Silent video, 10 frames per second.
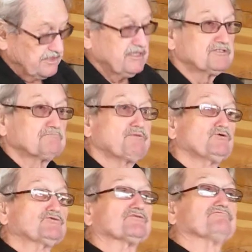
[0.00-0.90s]
His
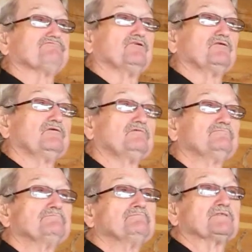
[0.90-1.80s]
boots are
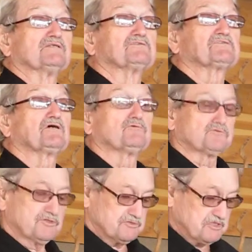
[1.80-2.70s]
full, and
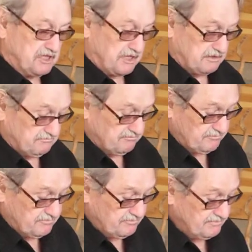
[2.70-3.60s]
so's his gut.
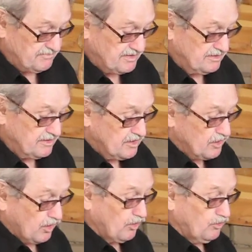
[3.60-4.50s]

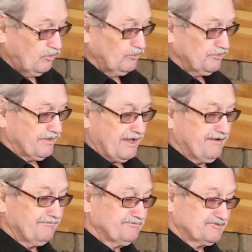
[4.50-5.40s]
Old
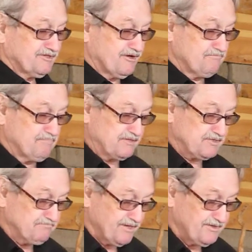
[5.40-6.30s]
loves are
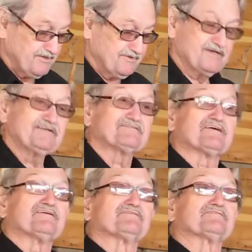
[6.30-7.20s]
better blurred, he
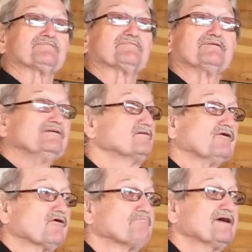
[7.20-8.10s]
says,
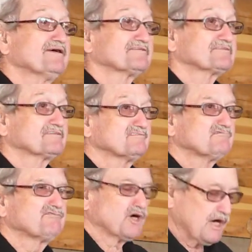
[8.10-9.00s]
or best
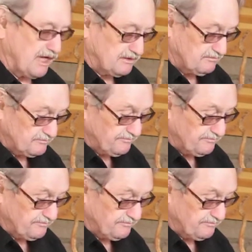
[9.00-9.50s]
forgot.